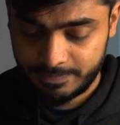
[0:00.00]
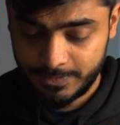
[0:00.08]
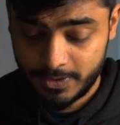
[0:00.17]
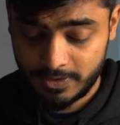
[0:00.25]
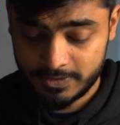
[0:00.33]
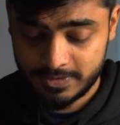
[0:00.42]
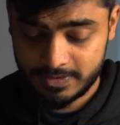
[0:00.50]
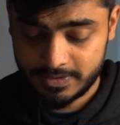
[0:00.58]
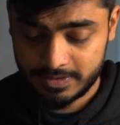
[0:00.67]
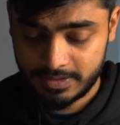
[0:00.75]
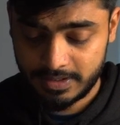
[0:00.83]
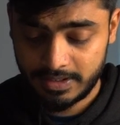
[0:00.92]

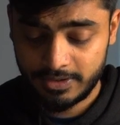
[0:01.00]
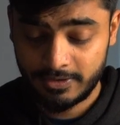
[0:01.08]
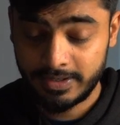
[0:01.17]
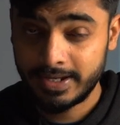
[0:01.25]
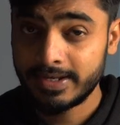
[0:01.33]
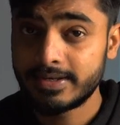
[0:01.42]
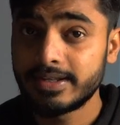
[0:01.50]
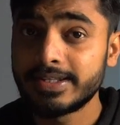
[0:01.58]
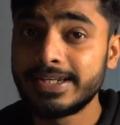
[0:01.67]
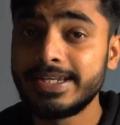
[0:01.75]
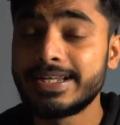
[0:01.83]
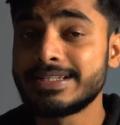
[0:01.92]
because you'll get the
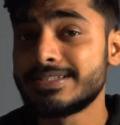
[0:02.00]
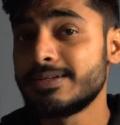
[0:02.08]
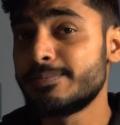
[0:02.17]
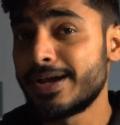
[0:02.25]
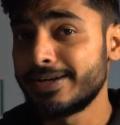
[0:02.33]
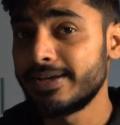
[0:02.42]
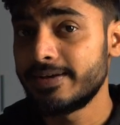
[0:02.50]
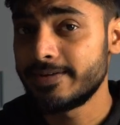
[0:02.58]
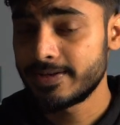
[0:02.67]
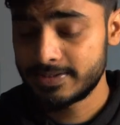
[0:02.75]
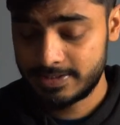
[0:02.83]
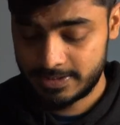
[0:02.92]
details in brighter
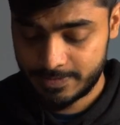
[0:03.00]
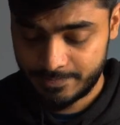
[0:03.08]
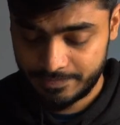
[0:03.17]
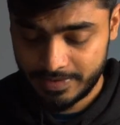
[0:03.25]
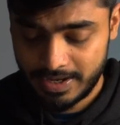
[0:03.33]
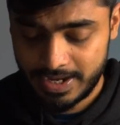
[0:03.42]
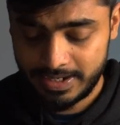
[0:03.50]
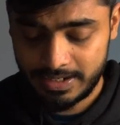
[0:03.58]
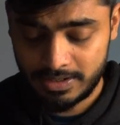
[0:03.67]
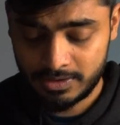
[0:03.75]
areas and I'll